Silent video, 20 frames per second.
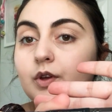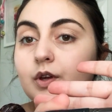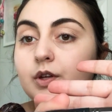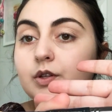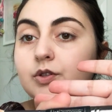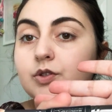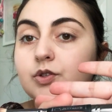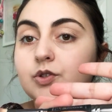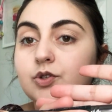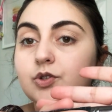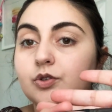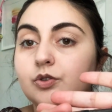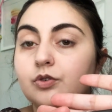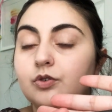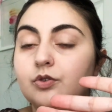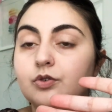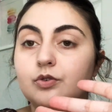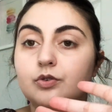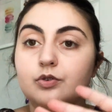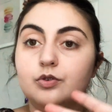It's
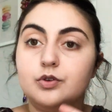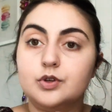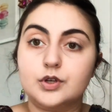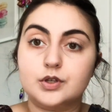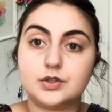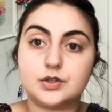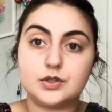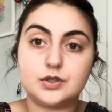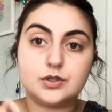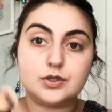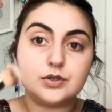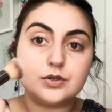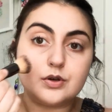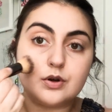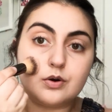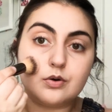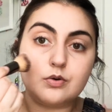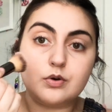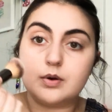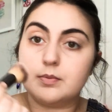just, it's
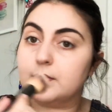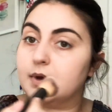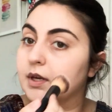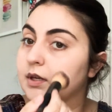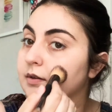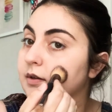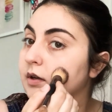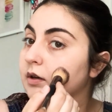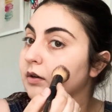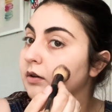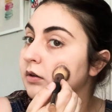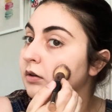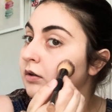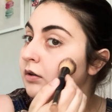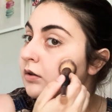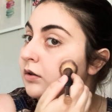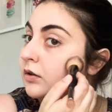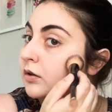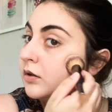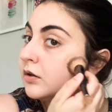so amazing.
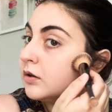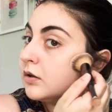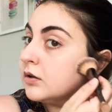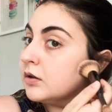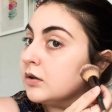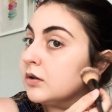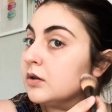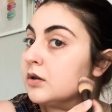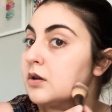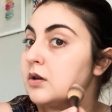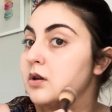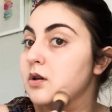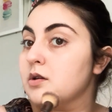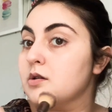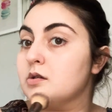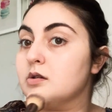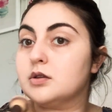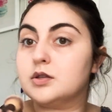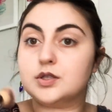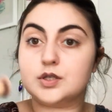
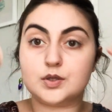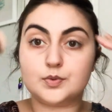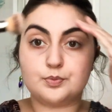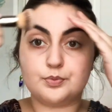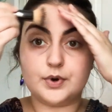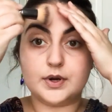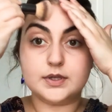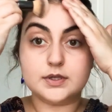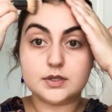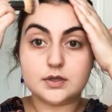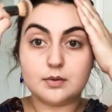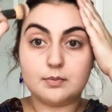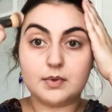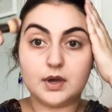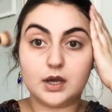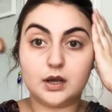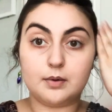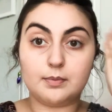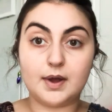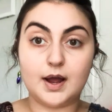It spreads the
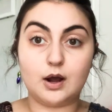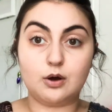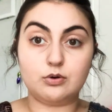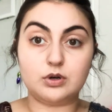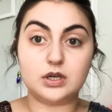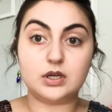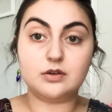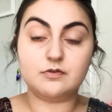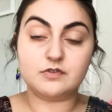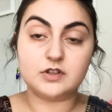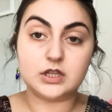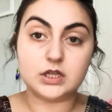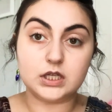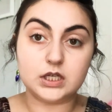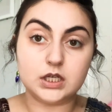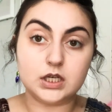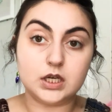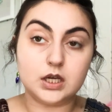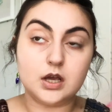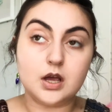makeup out
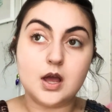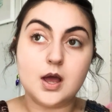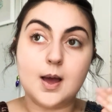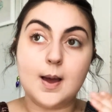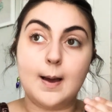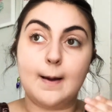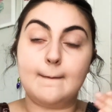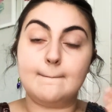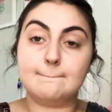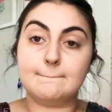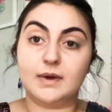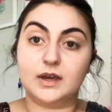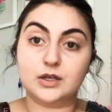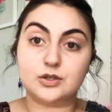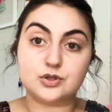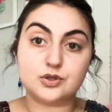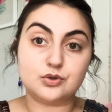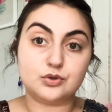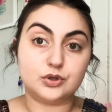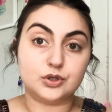evenly,
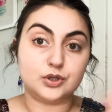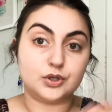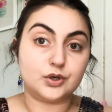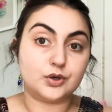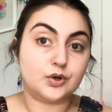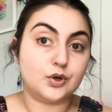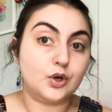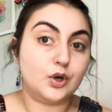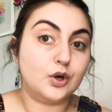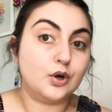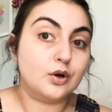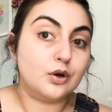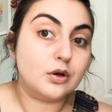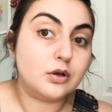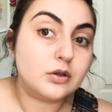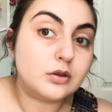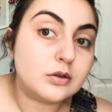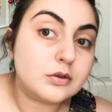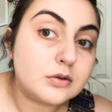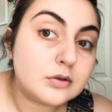makes you look
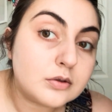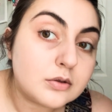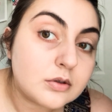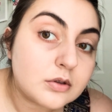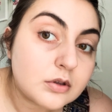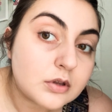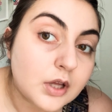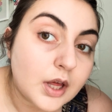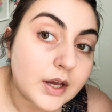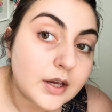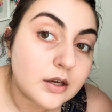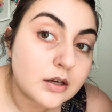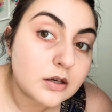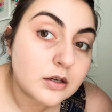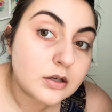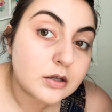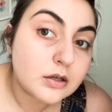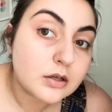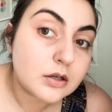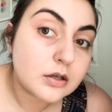like
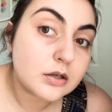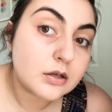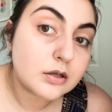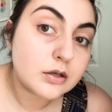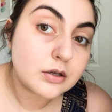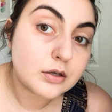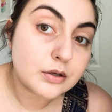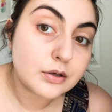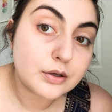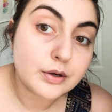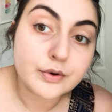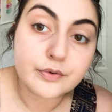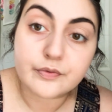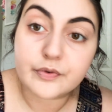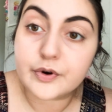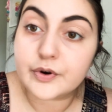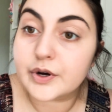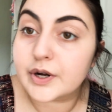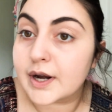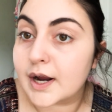you have
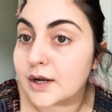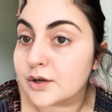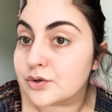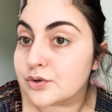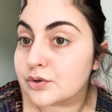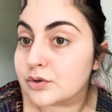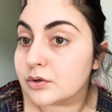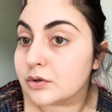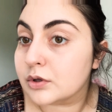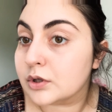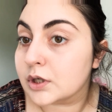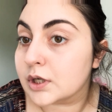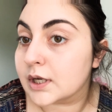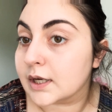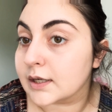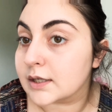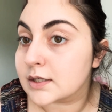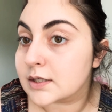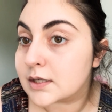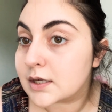very natural
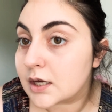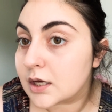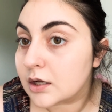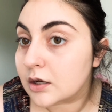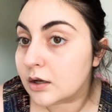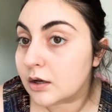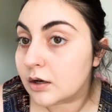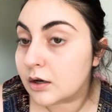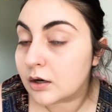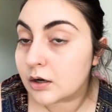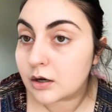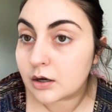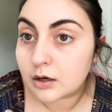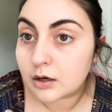looking skin.